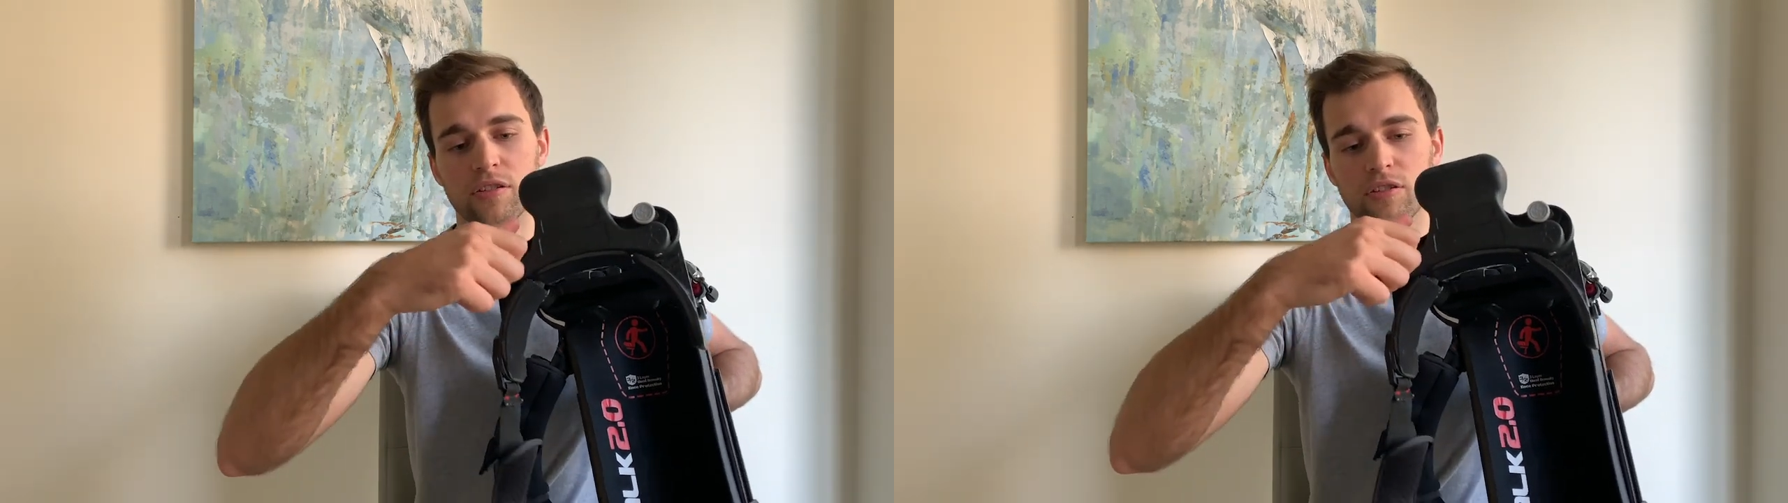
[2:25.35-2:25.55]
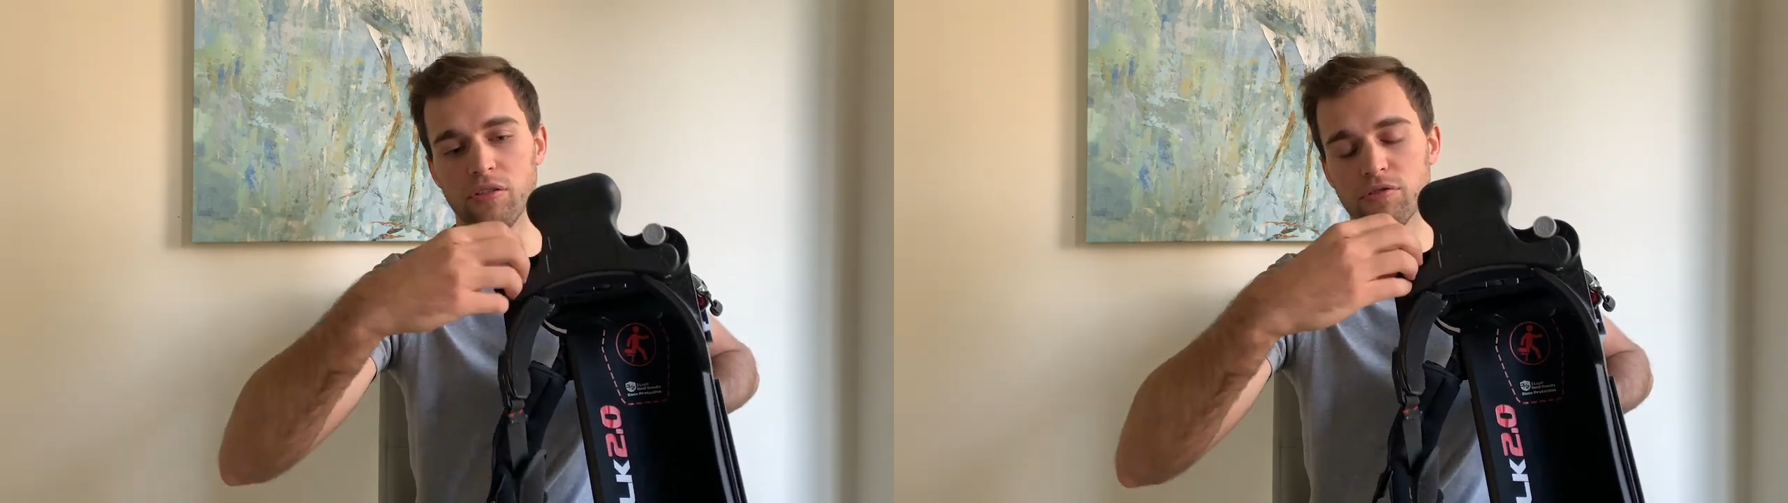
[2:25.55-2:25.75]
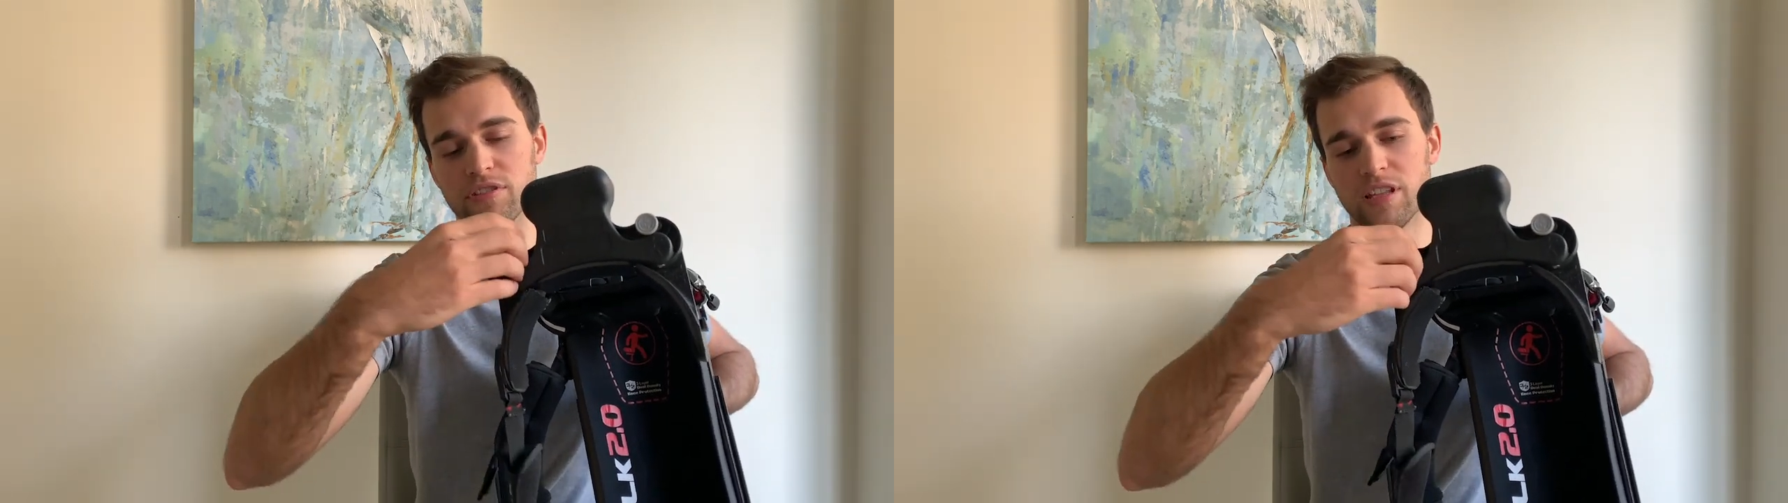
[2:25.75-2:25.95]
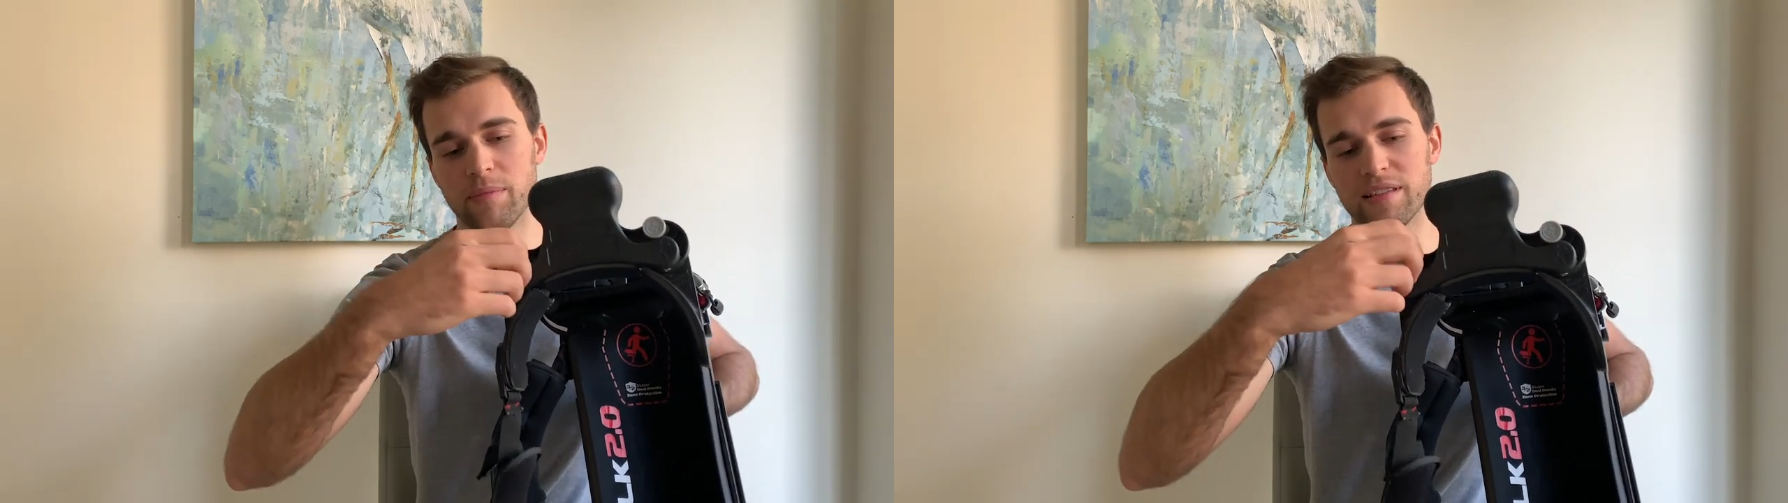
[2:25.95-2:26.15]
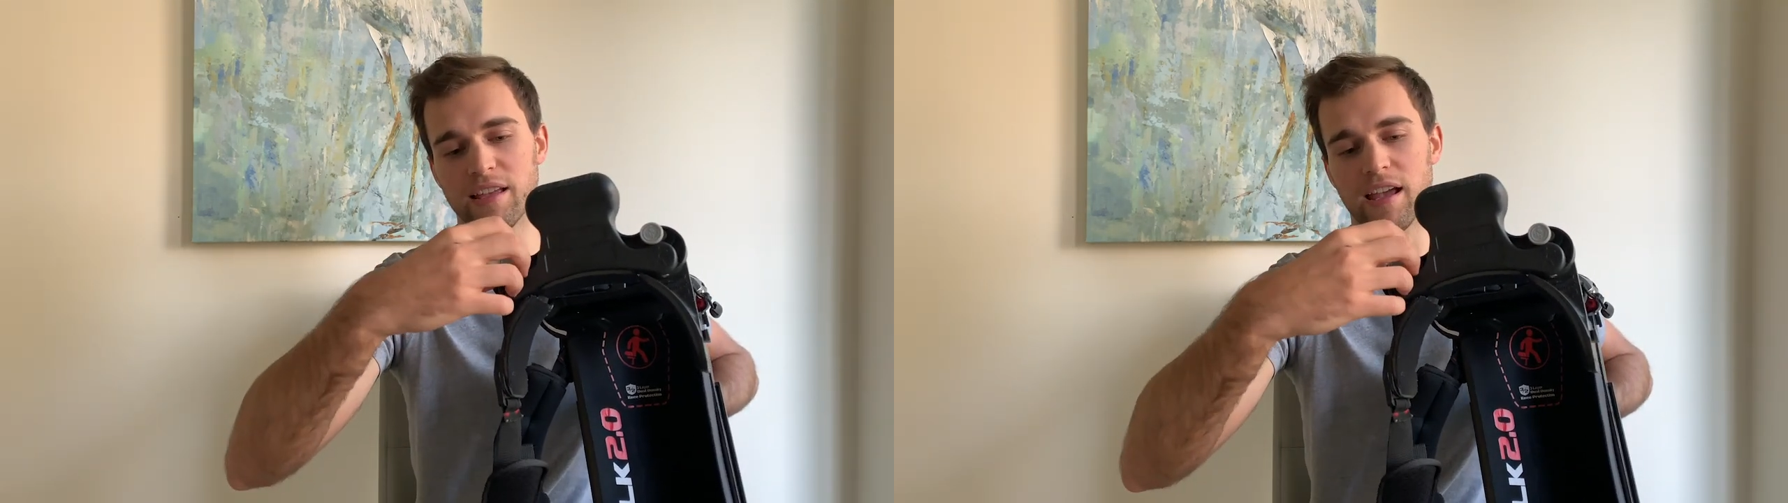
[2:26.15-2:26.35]
Loosen
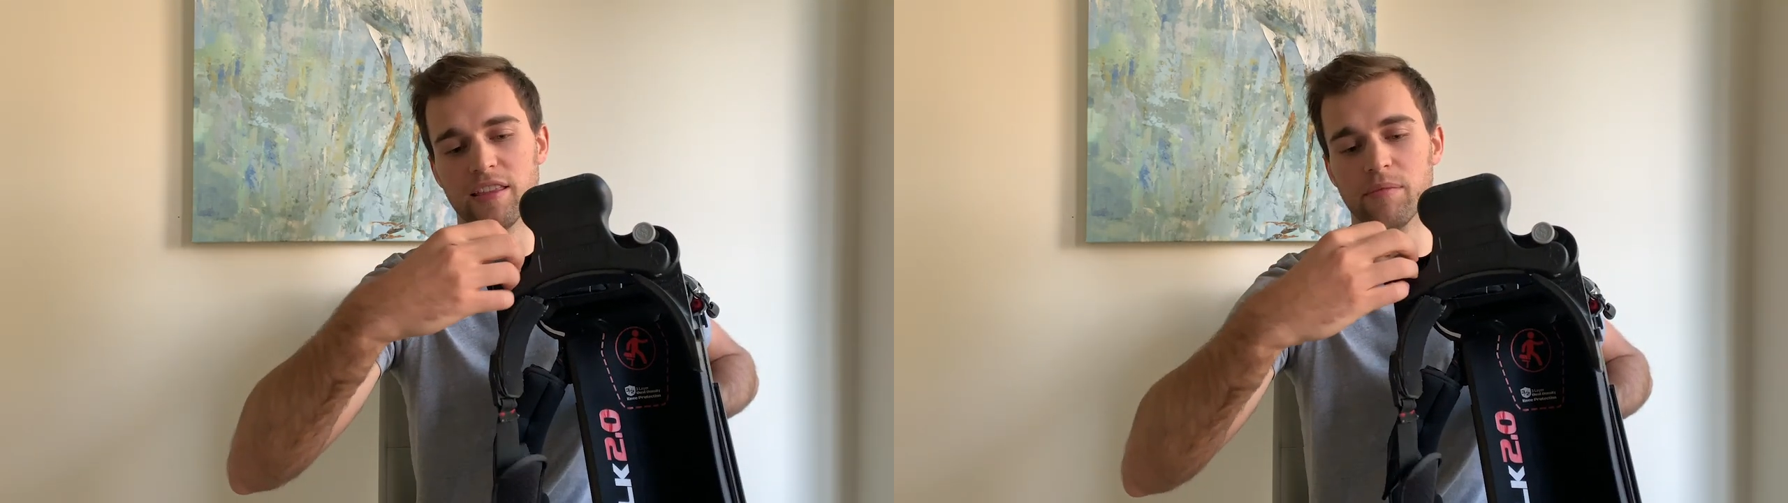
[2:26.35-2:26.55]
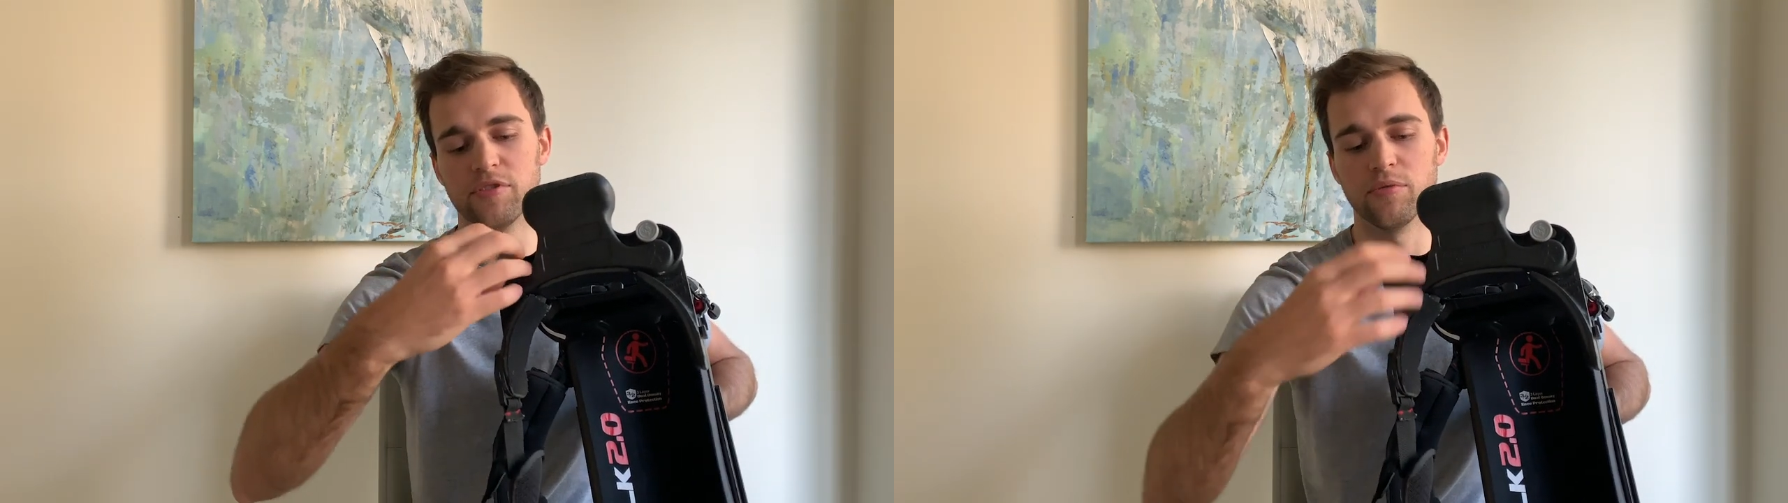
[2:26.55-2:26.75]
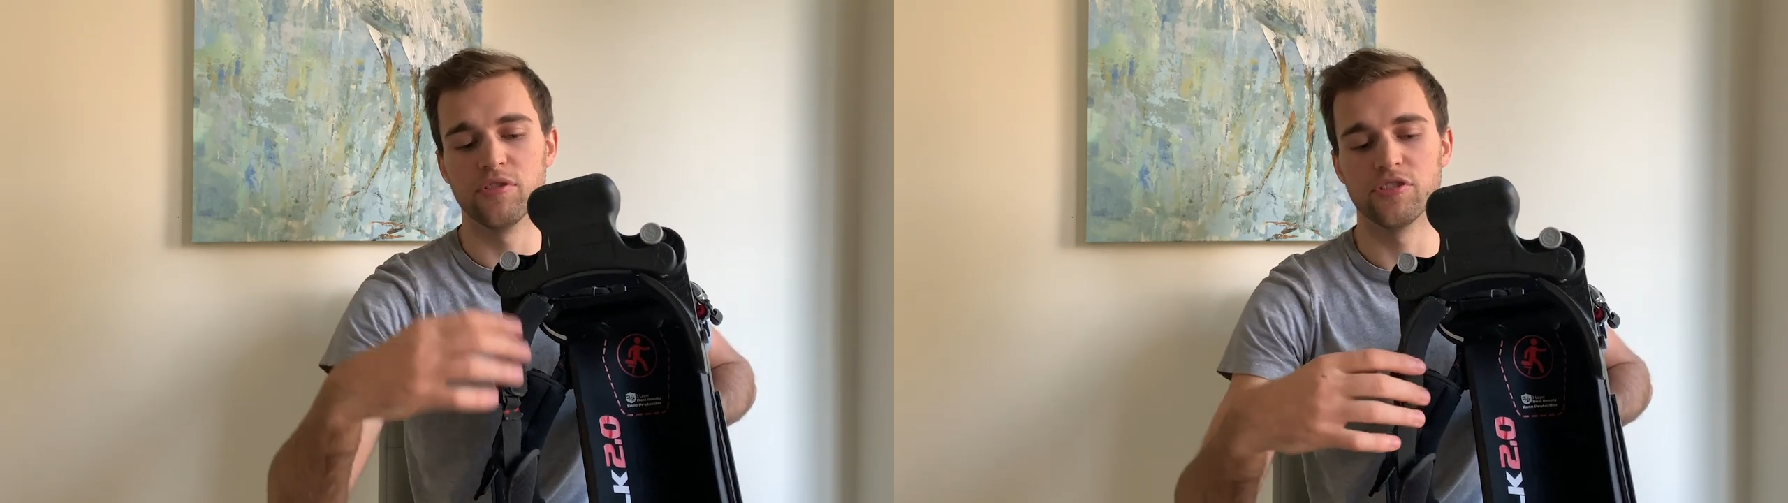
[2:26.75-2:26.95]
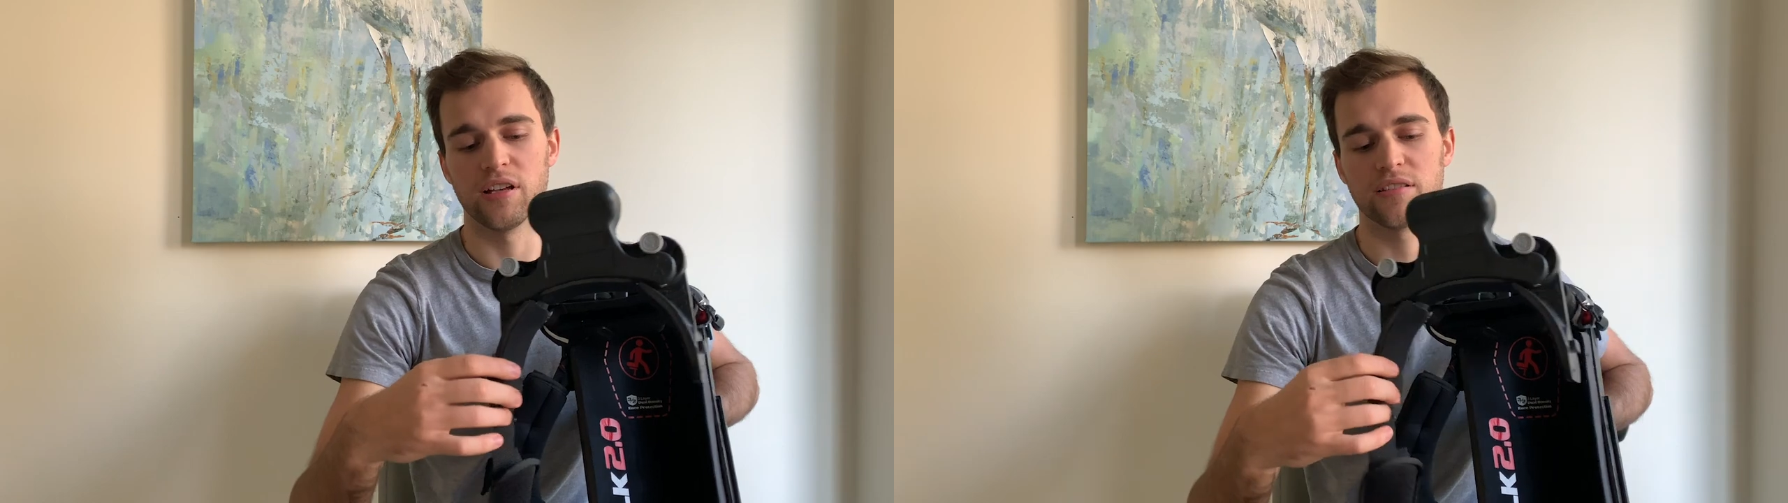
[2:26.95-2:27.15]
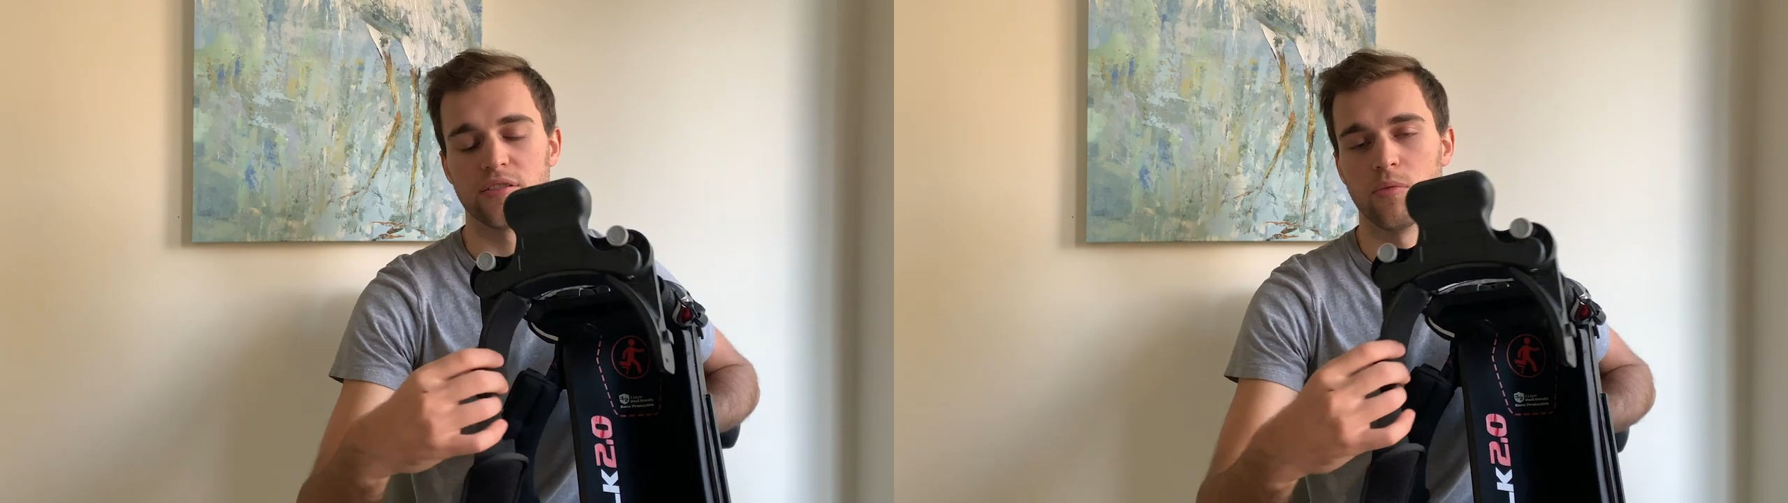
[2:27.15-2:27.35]
them and tighten them to adjust